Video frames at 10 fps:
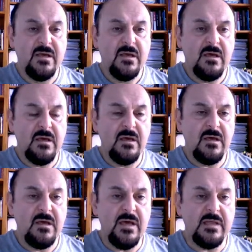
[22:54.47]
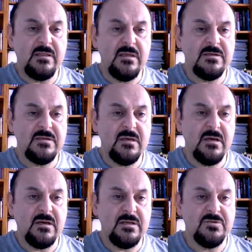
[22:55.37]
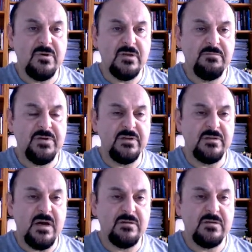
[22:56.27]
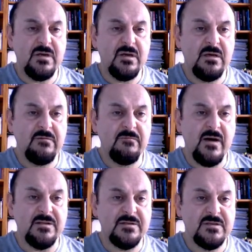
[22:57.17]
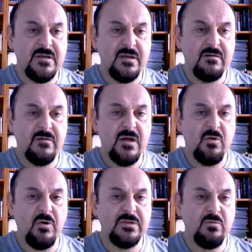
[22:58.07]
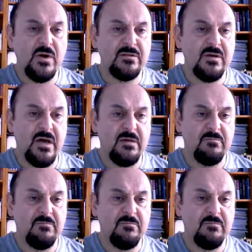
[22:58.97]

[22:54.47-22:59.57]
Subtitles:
At least it's gonna print out once, only one time.